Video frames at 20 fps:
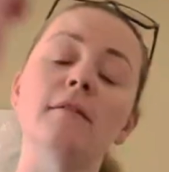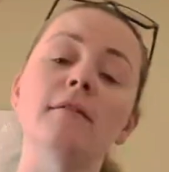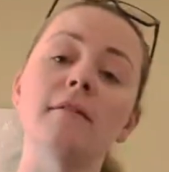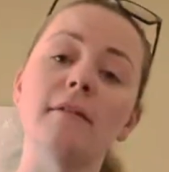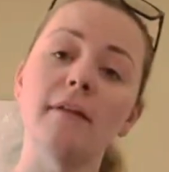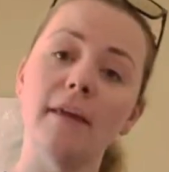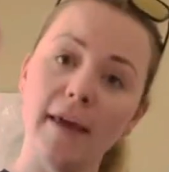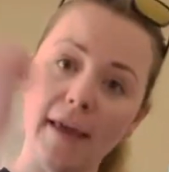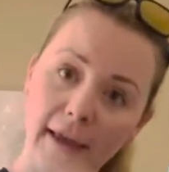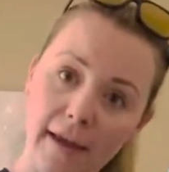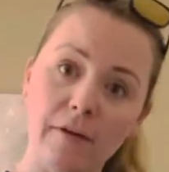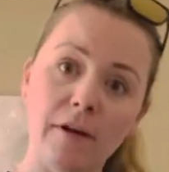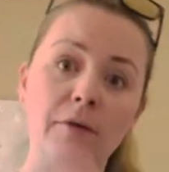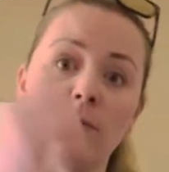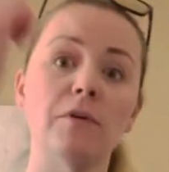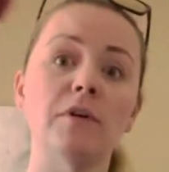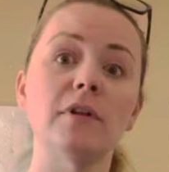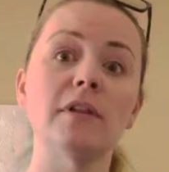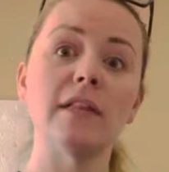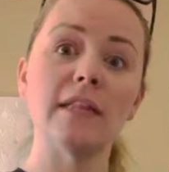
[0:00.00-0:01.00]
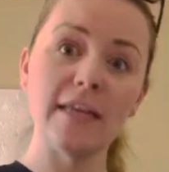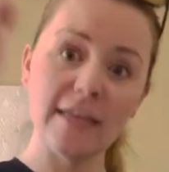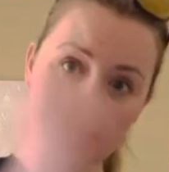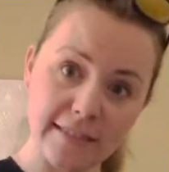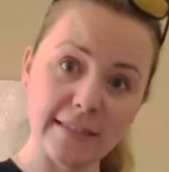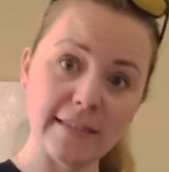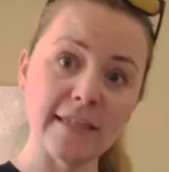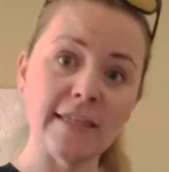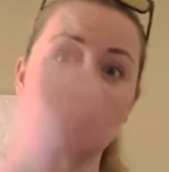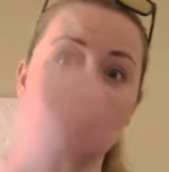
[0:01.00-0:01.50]
Okay, a
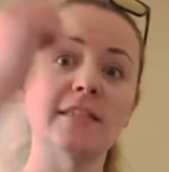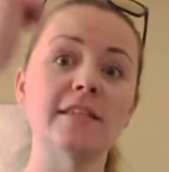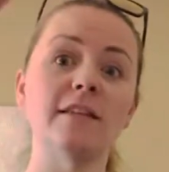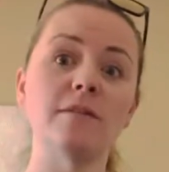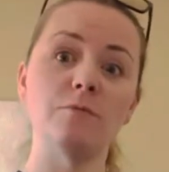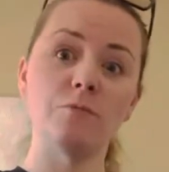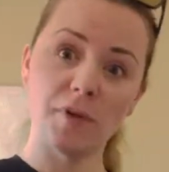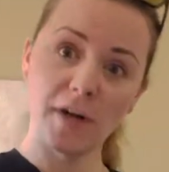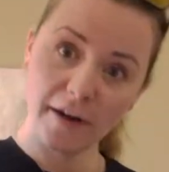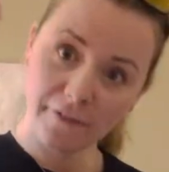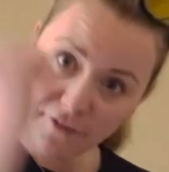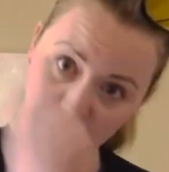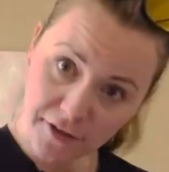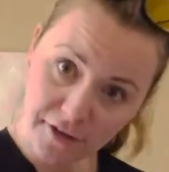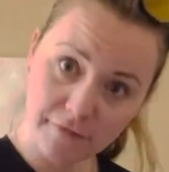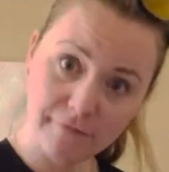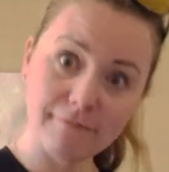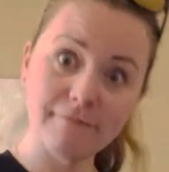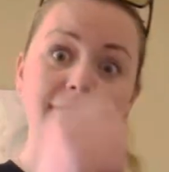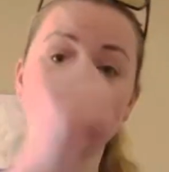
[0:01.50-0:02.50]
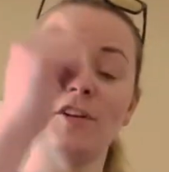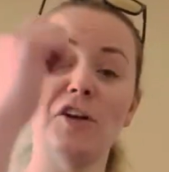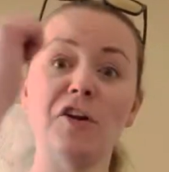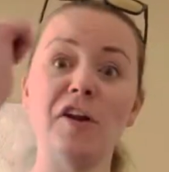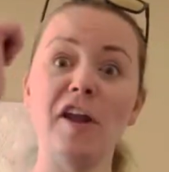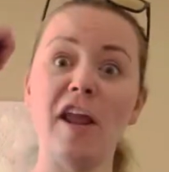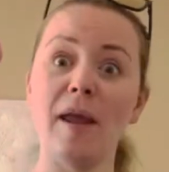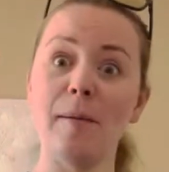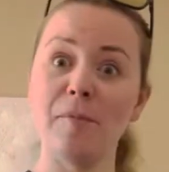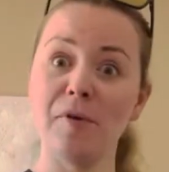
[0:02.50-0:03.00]
release into whatever you're
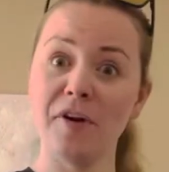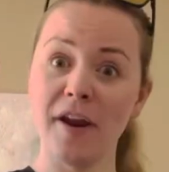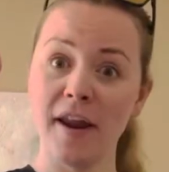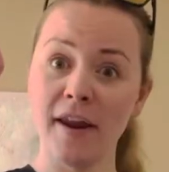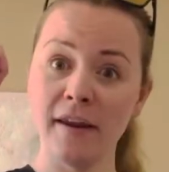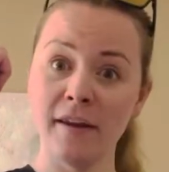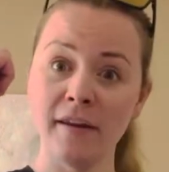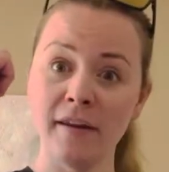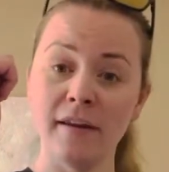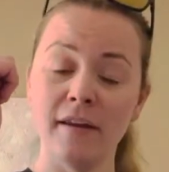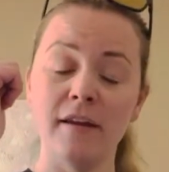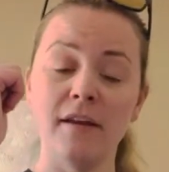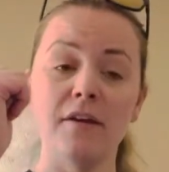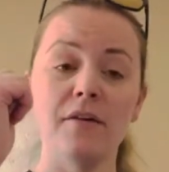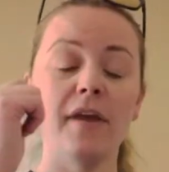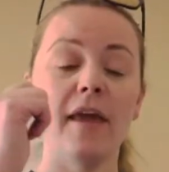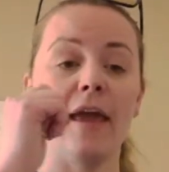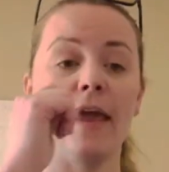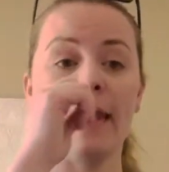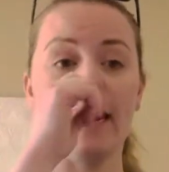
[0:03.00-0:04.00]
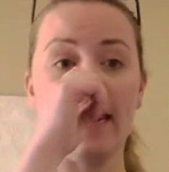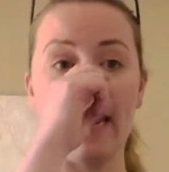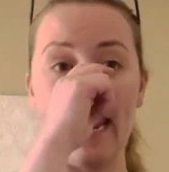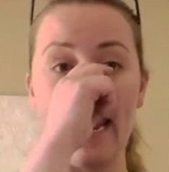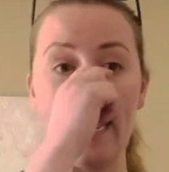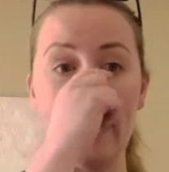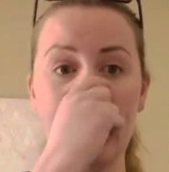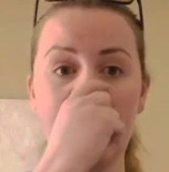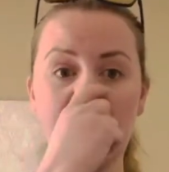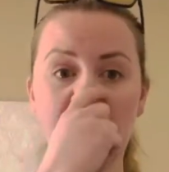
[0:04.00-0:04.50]
hammering. Okay,
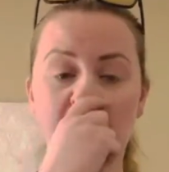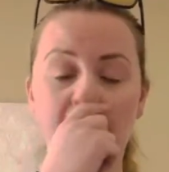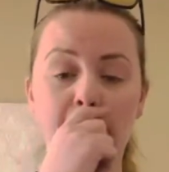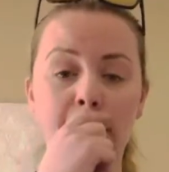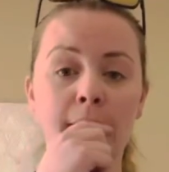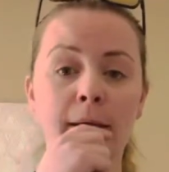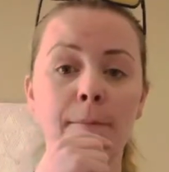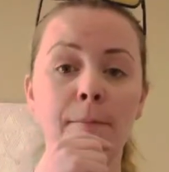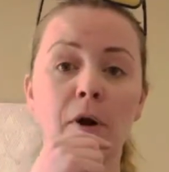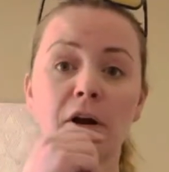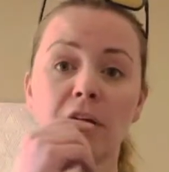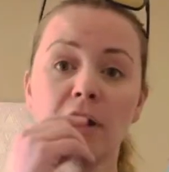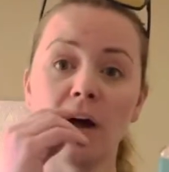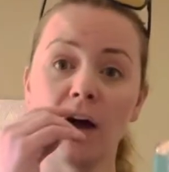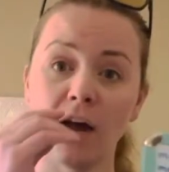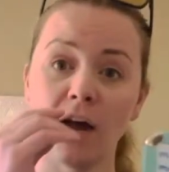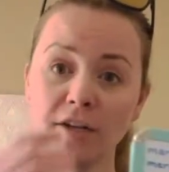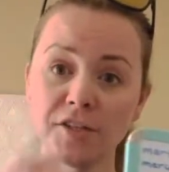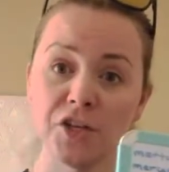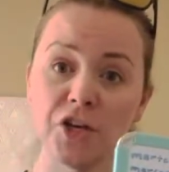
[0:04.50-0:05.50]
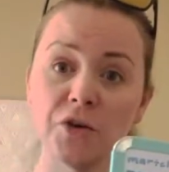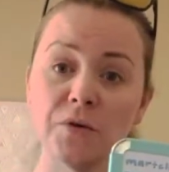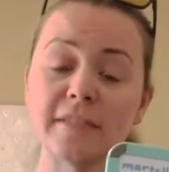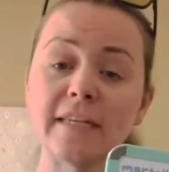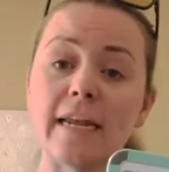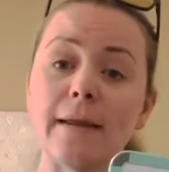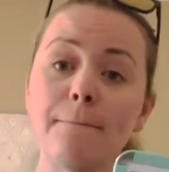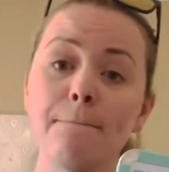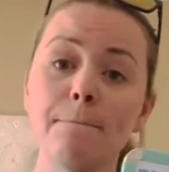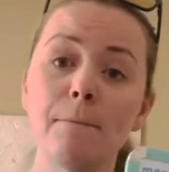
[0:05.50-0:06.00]
and marcato is
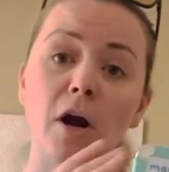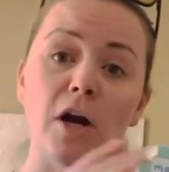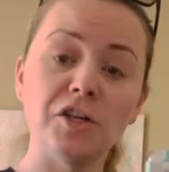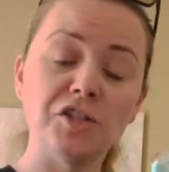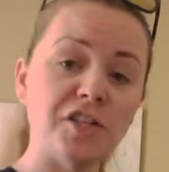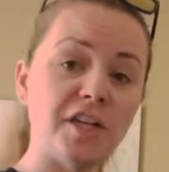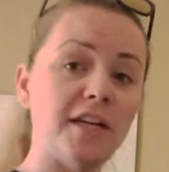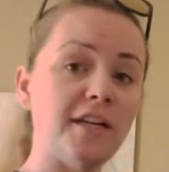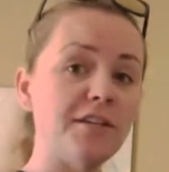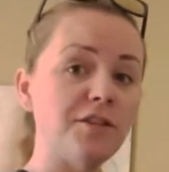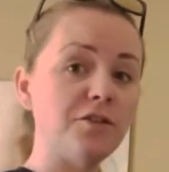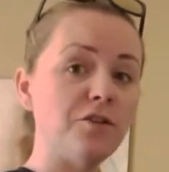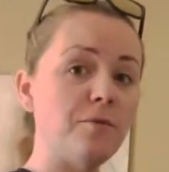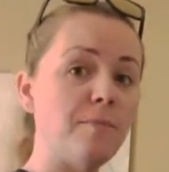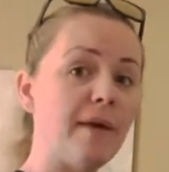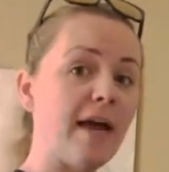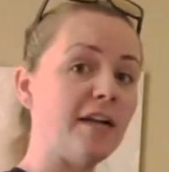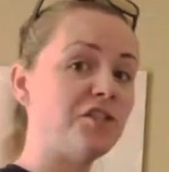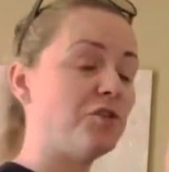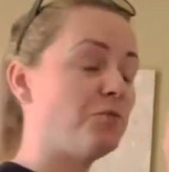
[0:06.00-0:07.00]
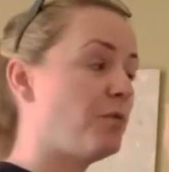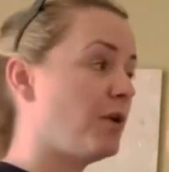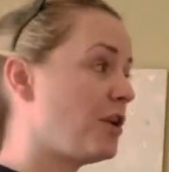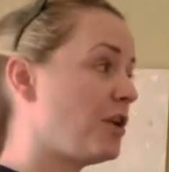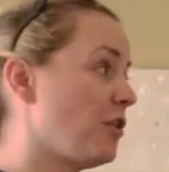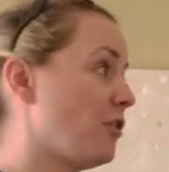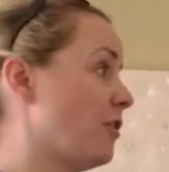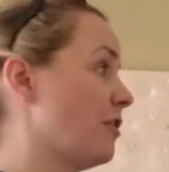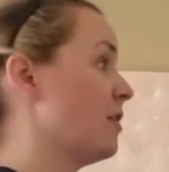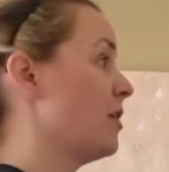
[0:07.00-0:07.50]
like marching. So imagine what
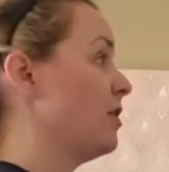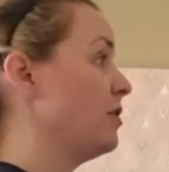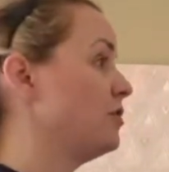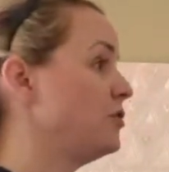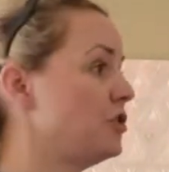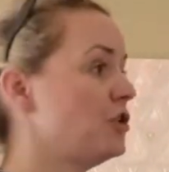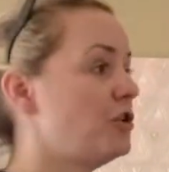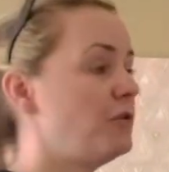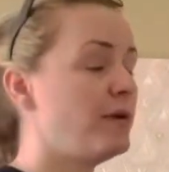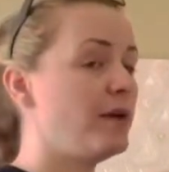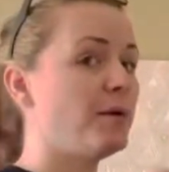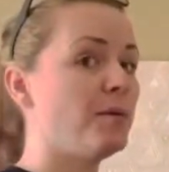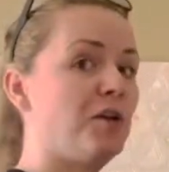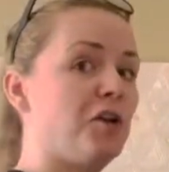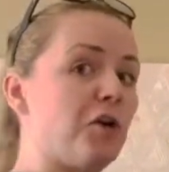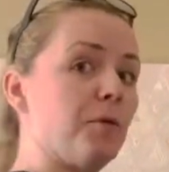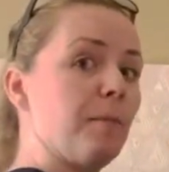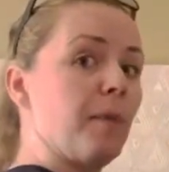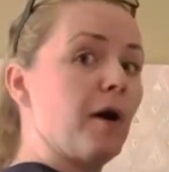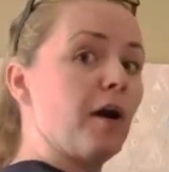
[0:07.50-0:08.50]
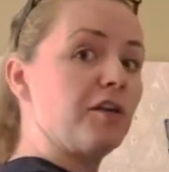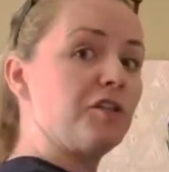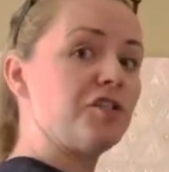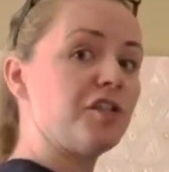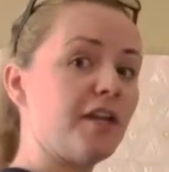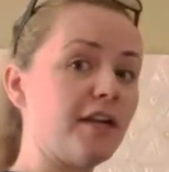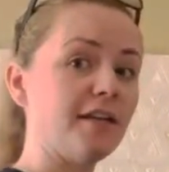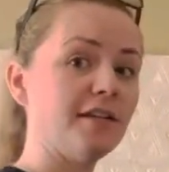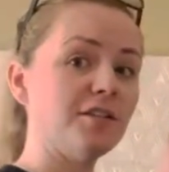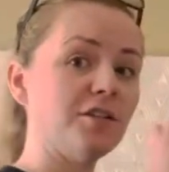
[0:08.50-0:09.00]
you're doing when you're marching.